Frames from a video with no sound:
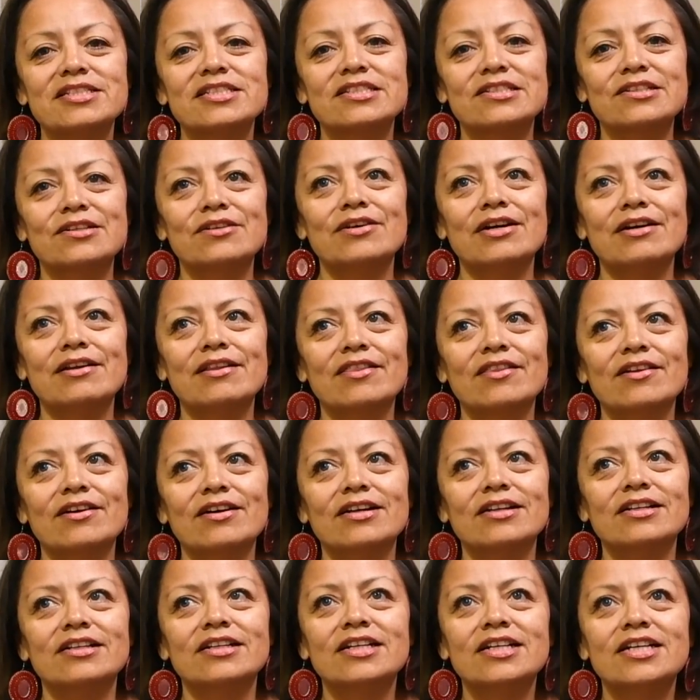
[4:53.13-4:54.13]
So I
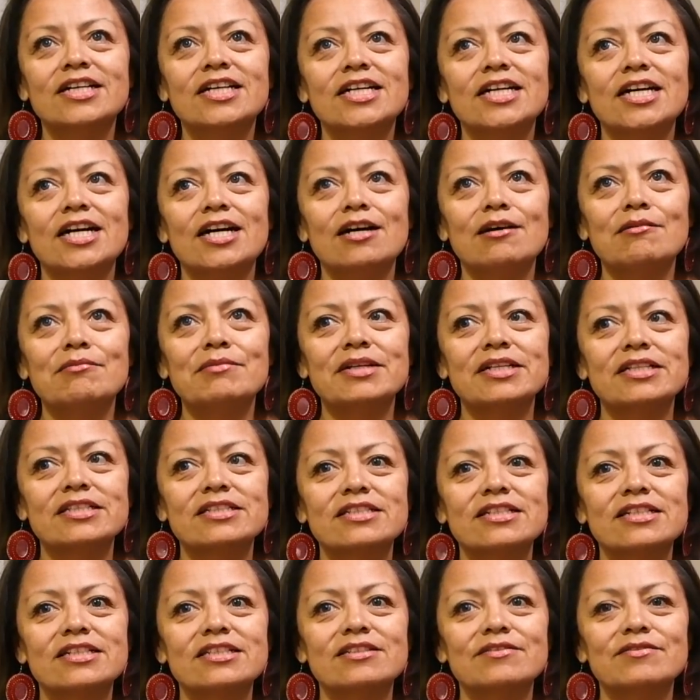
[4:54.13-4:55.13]
thought
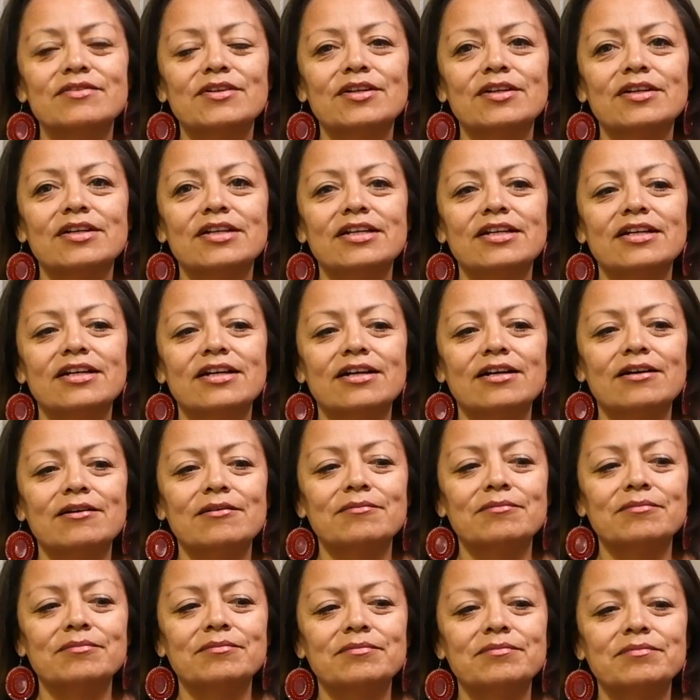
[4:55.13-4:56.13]
it's very
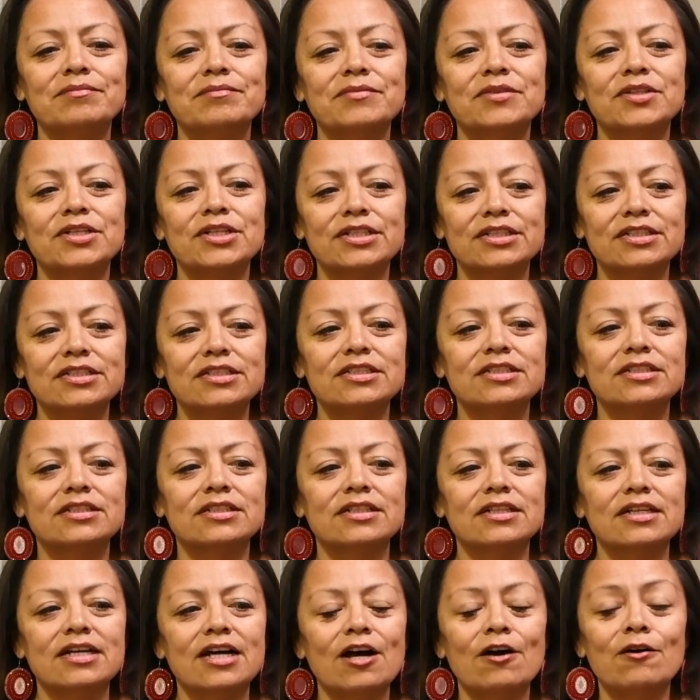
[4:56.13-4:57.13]
good to
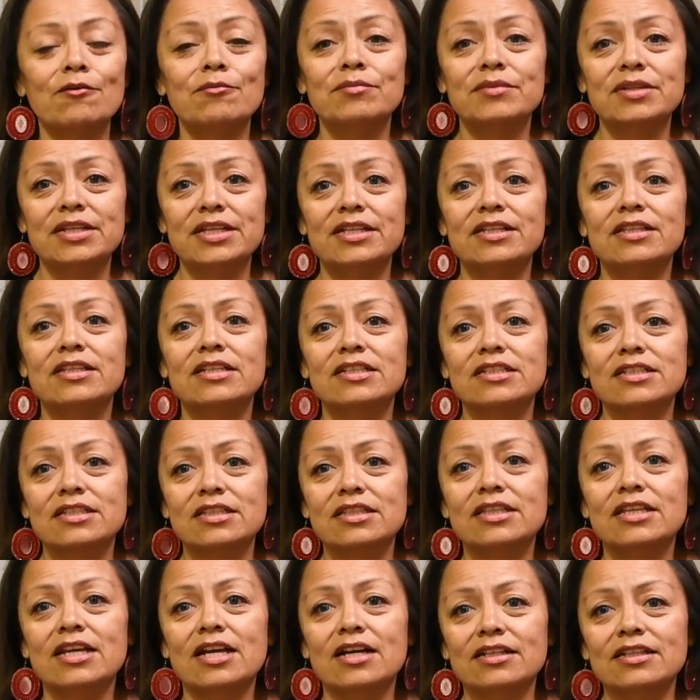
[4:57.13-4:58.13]
help lead the
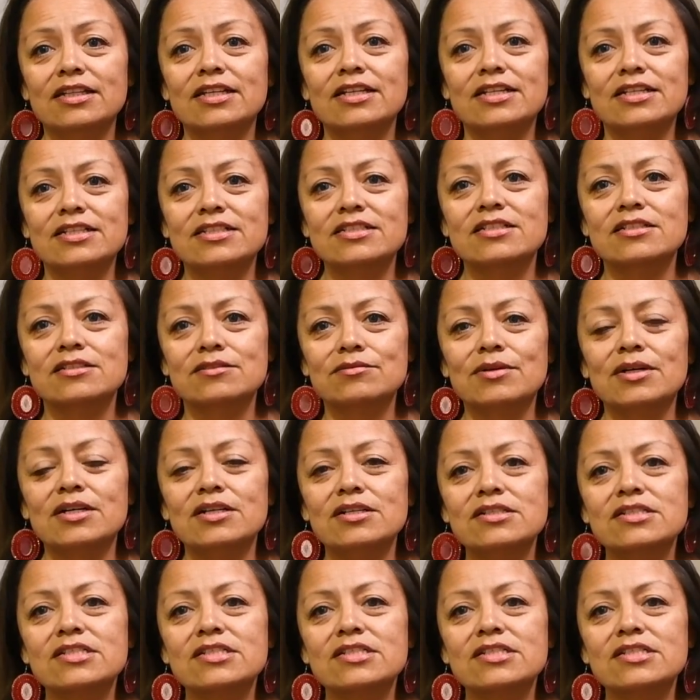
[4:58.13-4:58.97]
young ladies as well.